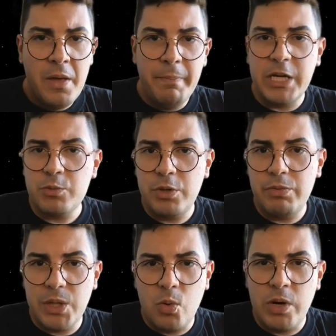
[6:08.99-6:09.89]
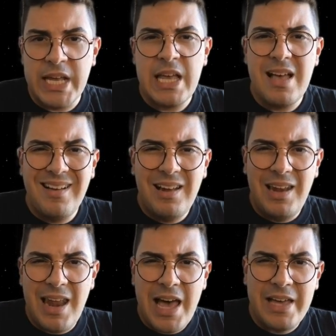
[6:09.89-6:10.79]
Because we're recording
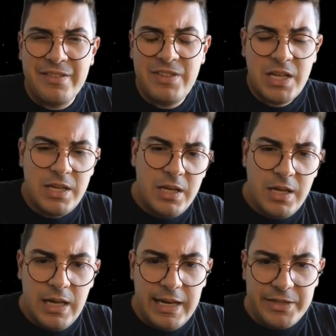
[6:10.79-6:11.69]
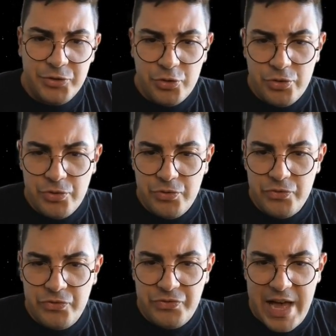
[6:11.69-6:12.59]
live, let's do
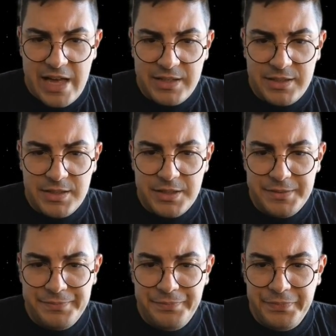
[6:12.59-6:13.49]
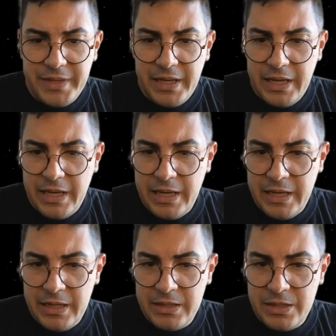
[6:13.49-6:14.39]
fast
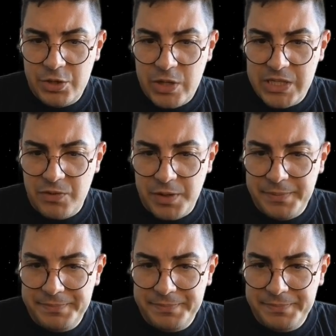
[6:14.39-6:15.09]
and transfer.